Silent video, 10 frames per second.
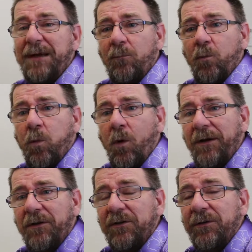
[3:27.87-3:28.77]
but
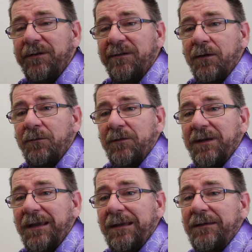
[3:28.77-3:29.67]
why not do it yourself if you
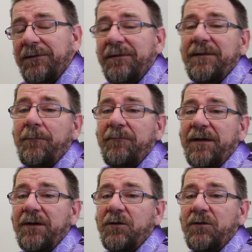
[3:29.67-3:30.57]
can, because it's something
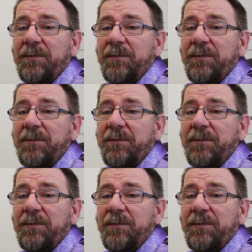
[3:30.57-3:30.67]
fun to do,